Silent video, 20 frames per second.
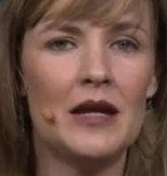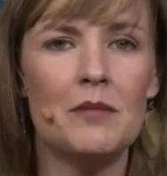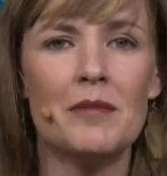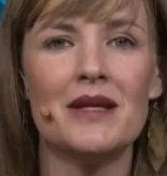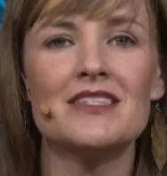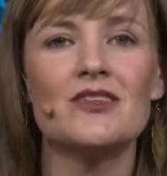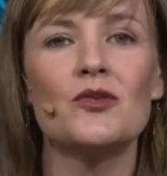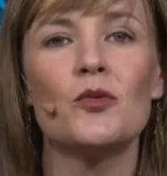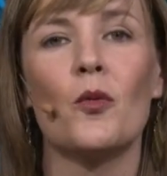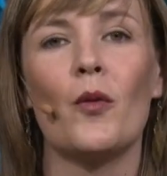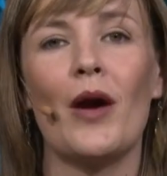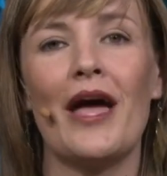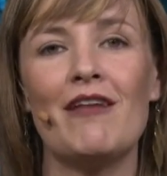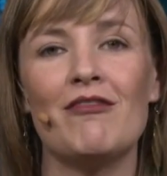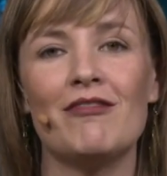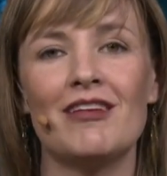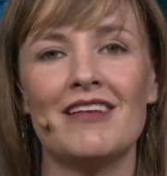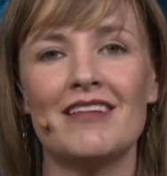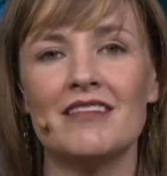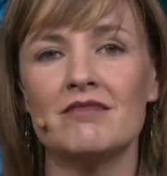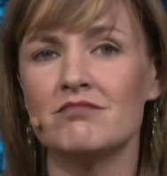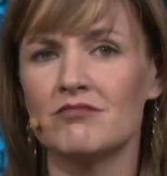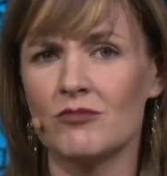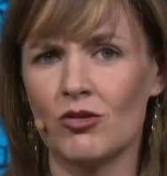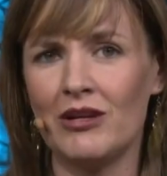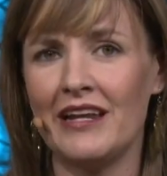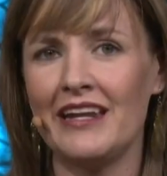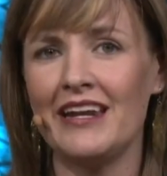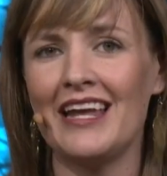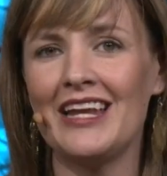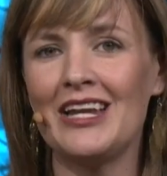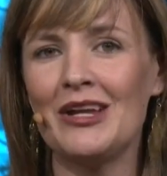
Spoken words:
He mustn't waver or let